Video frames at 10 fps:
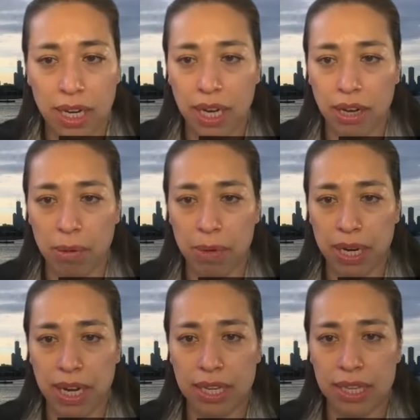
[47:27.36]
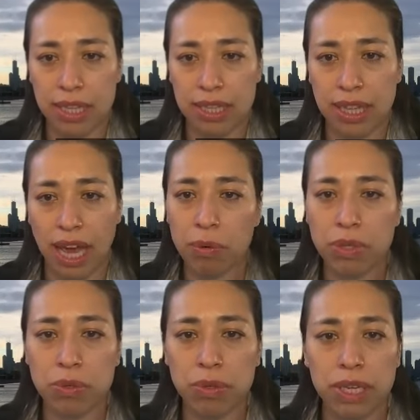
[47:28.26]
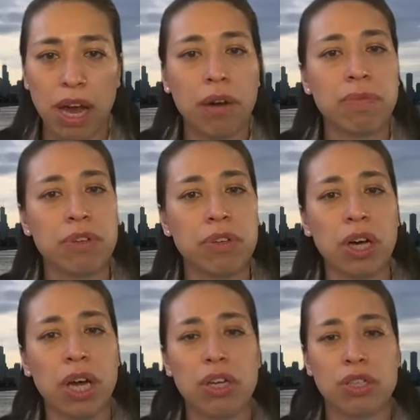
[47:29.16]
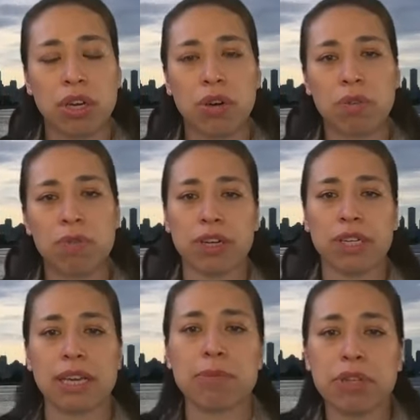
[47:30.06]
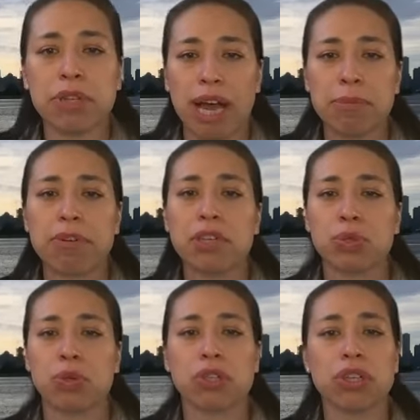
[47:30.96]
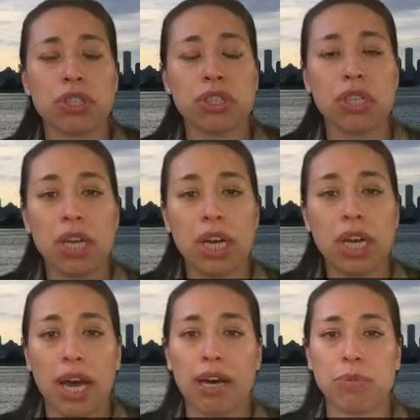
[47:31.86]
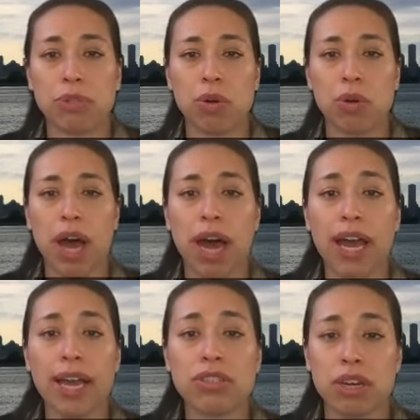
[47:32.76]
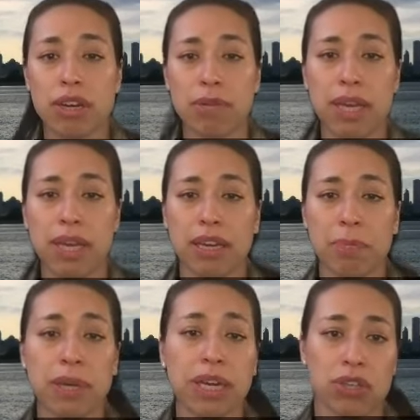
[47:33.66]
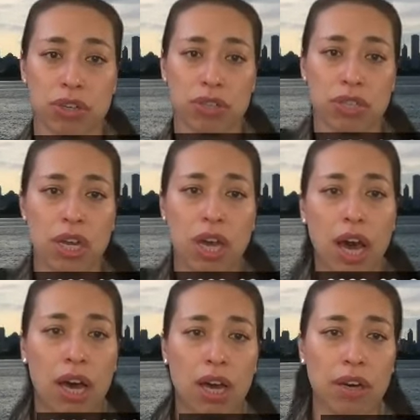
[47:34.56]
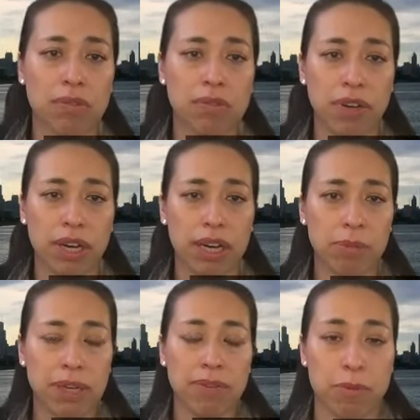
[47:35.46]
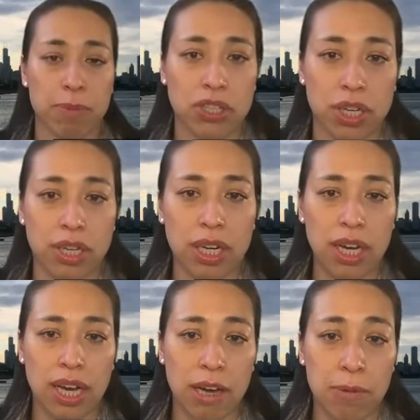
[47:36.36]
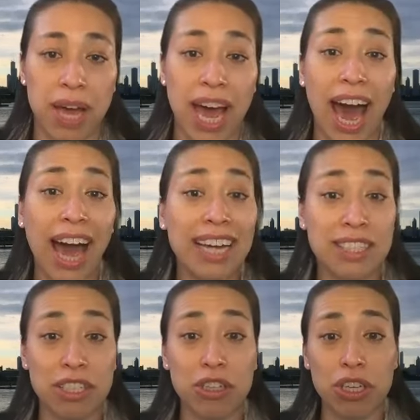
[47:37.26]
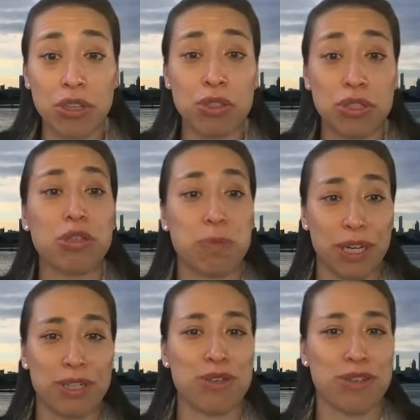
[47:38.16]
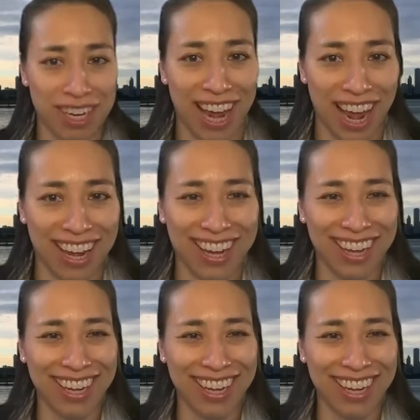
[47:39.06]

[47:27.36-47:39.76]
um, and i think that that was really helpful so for example i'm a visual learner um, so I started making pictures of um, information. Um, I still use those pictures today